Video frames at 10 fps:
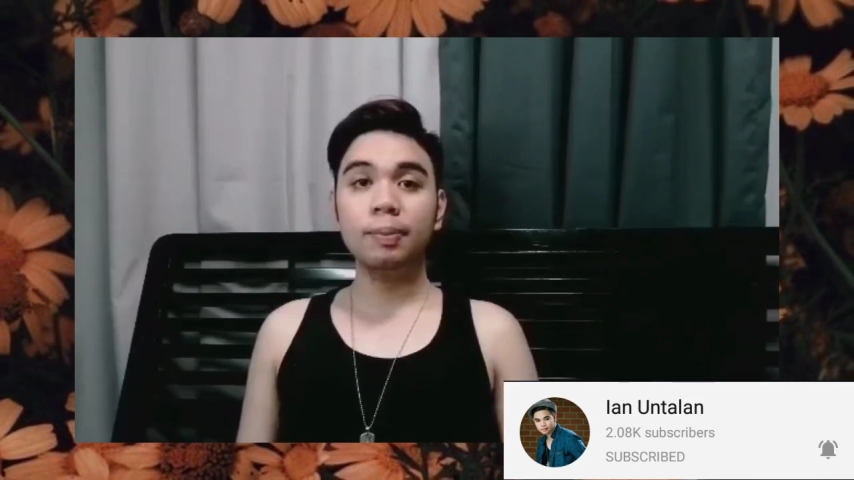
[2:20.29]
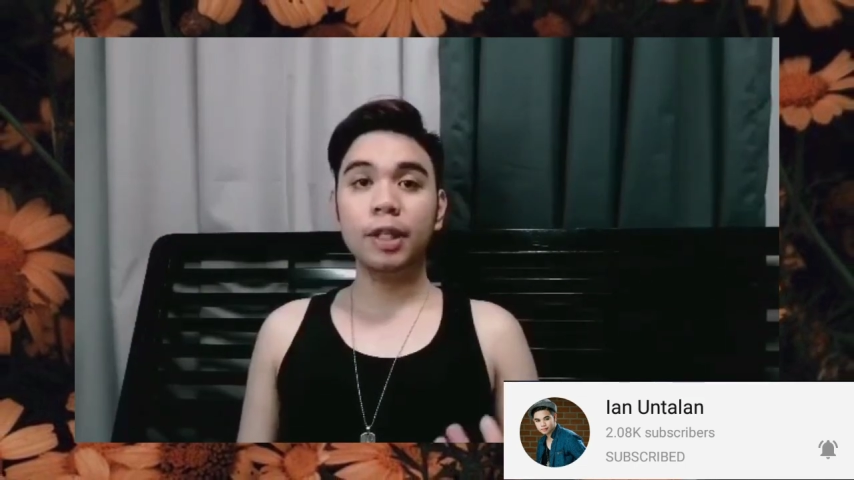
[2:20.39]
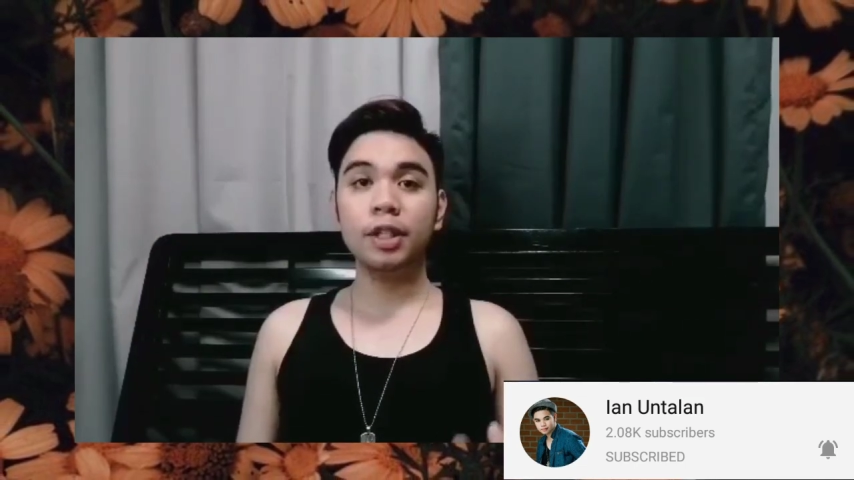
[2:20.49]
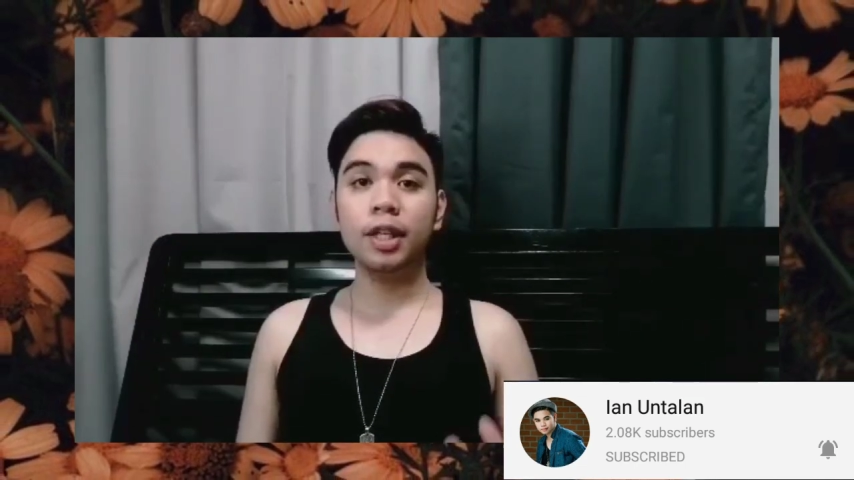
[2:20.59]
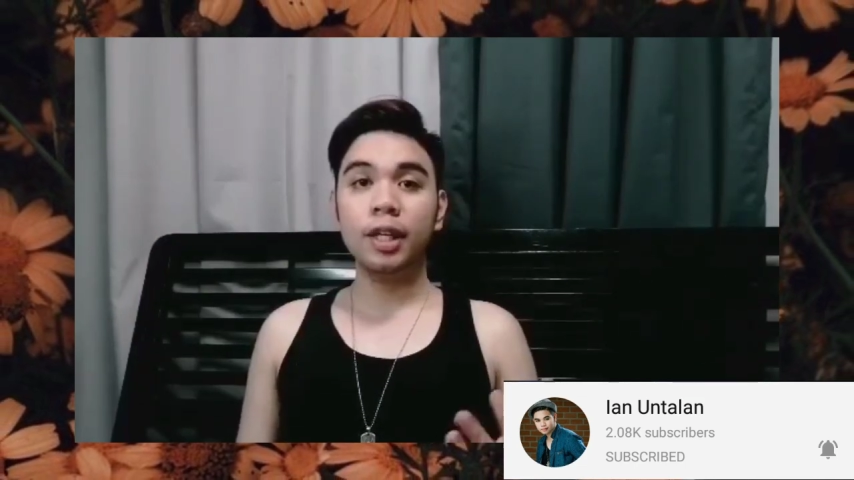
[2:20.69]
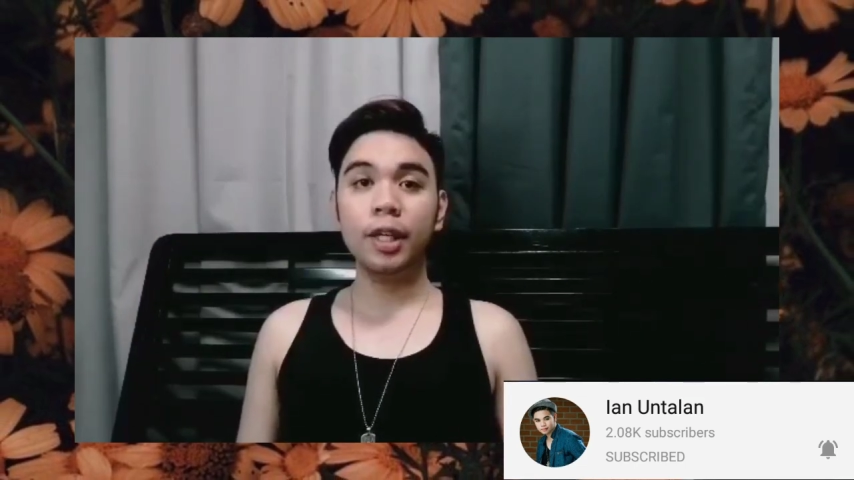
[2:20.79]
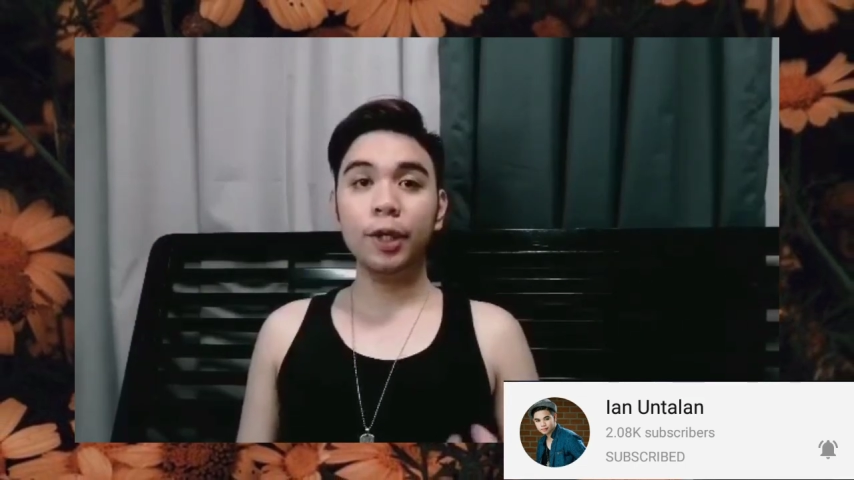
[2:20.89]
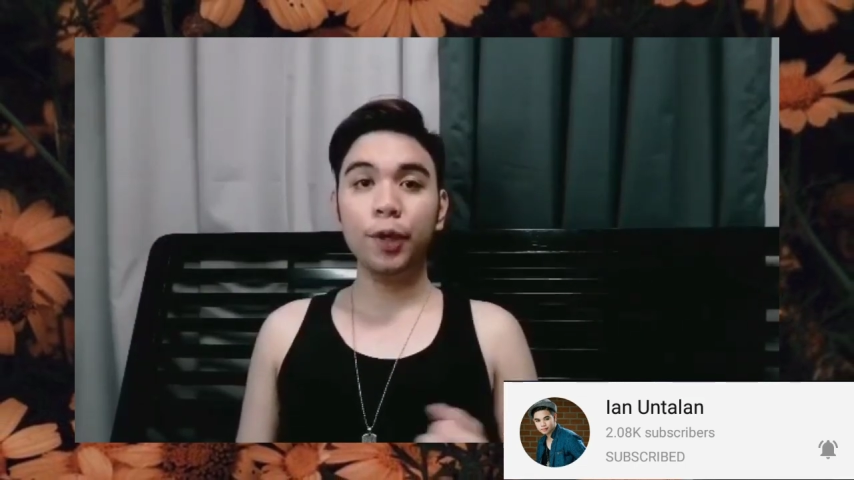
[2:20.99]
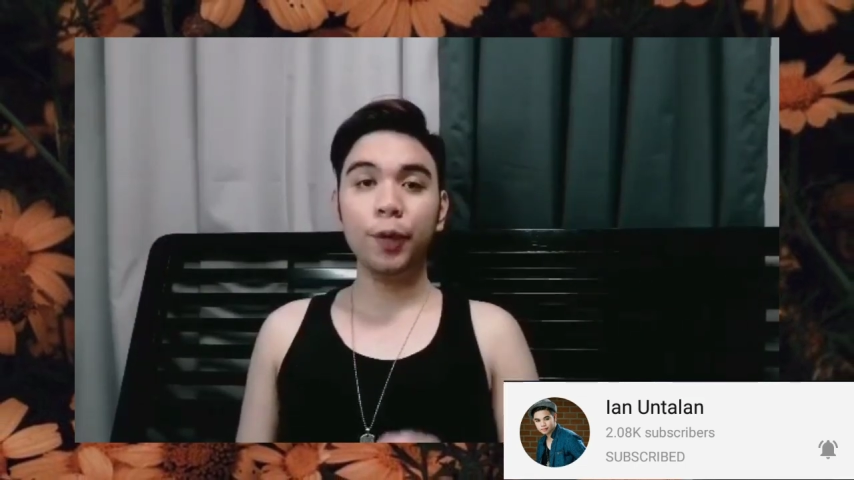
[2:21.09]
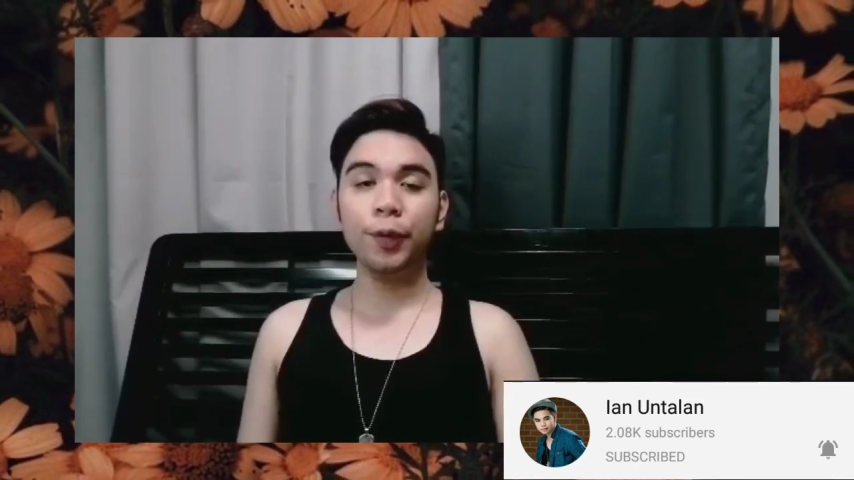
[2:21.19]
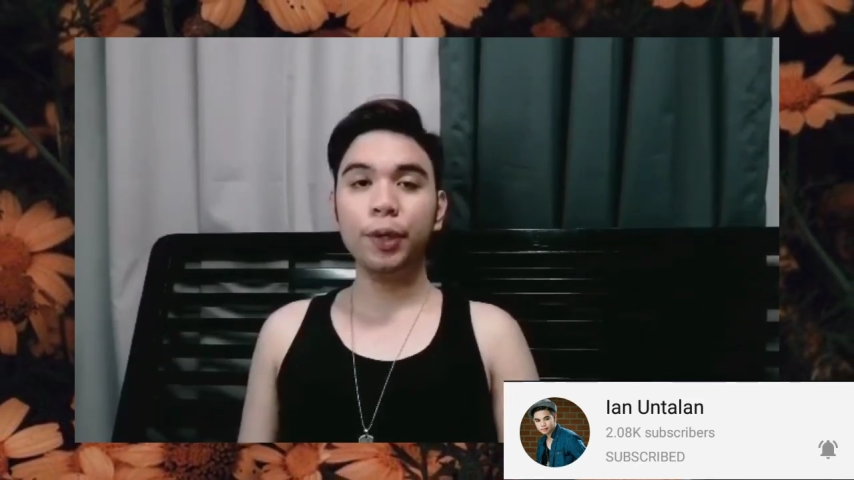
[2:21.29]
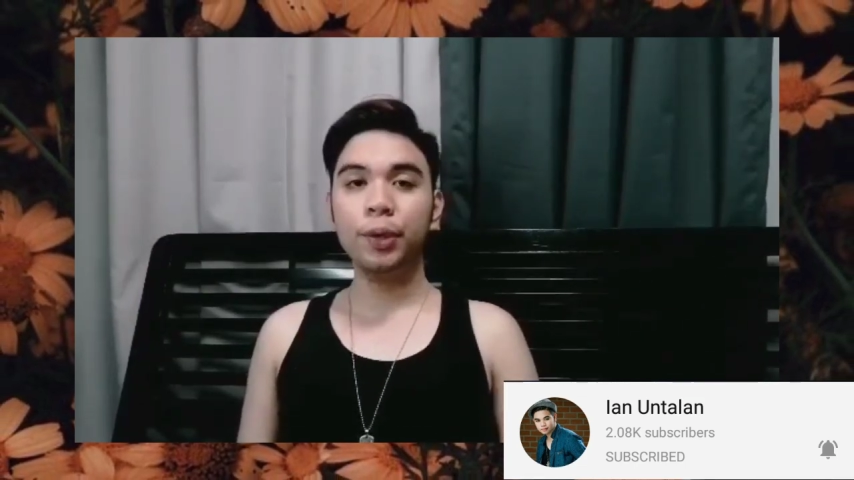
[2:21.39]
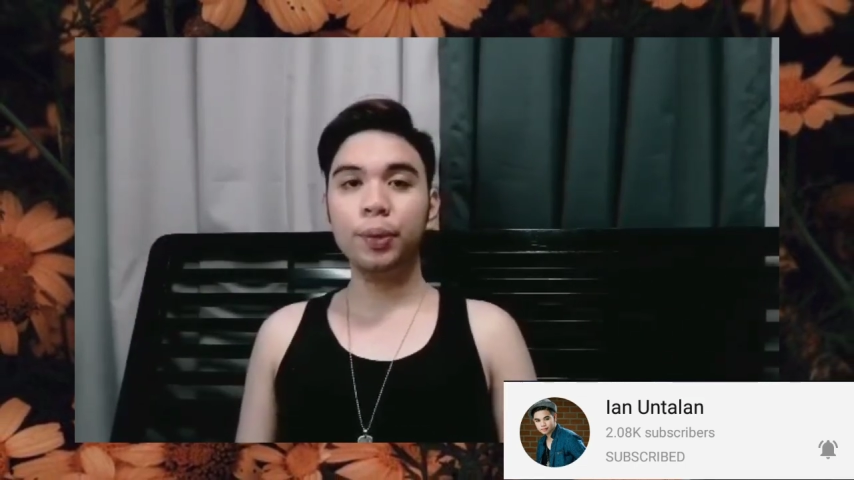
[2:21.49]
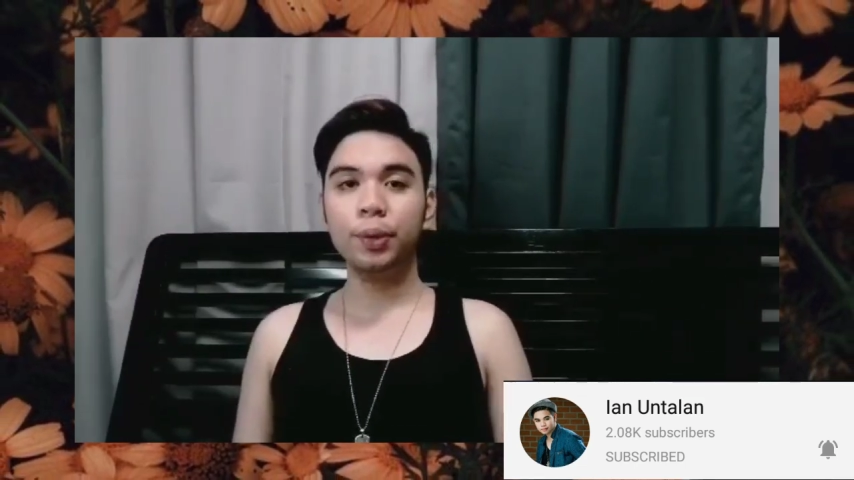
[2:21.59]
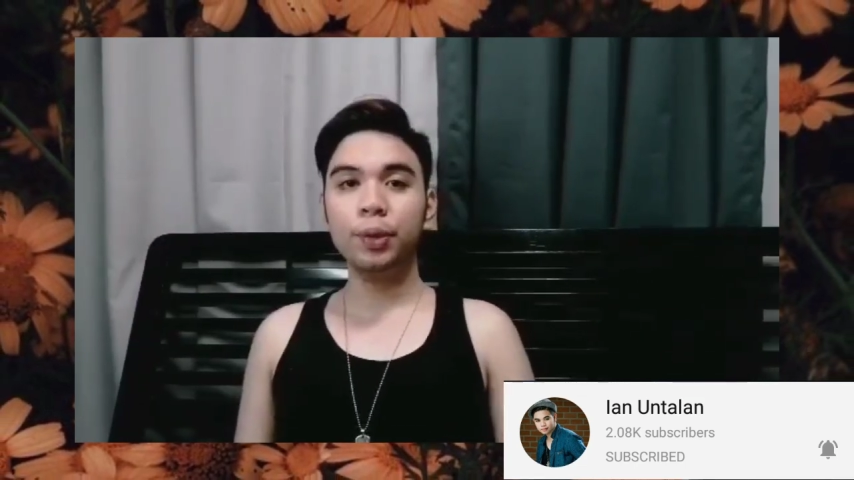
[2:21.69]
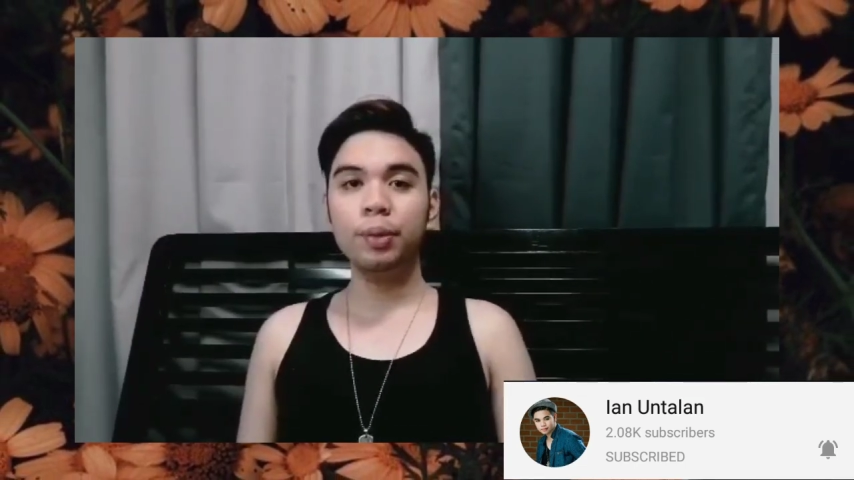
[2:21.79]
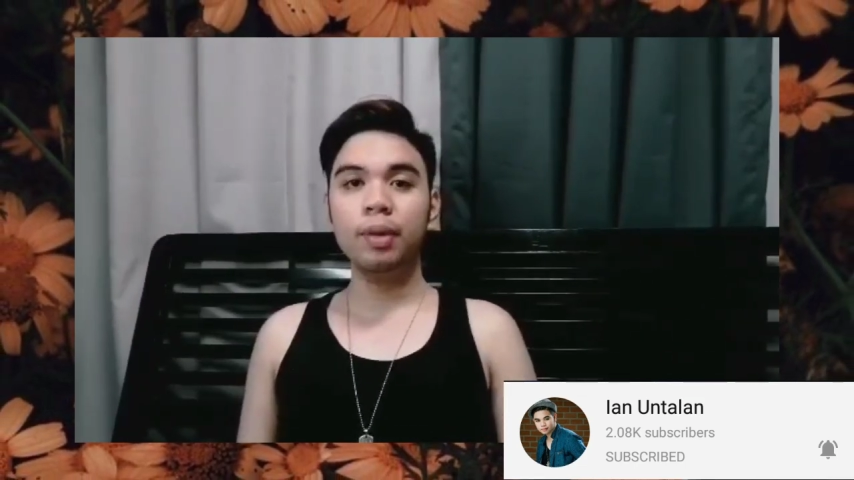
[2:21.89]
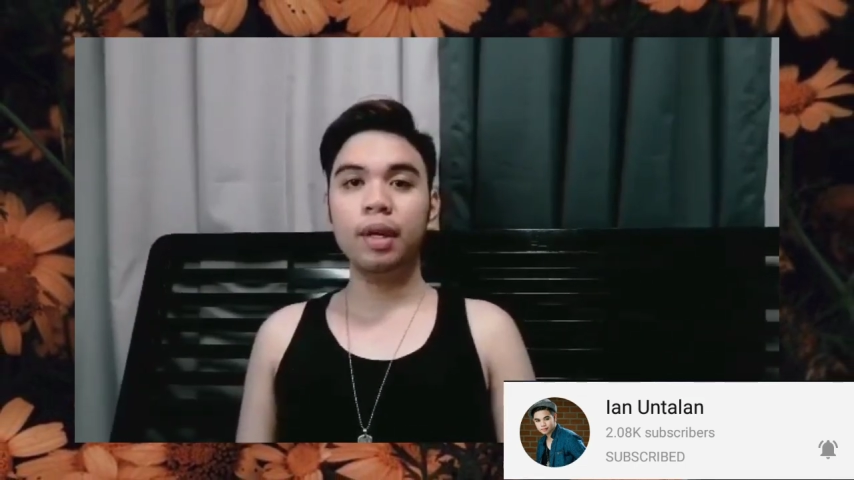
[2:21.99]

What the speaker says: especially here on YouTube.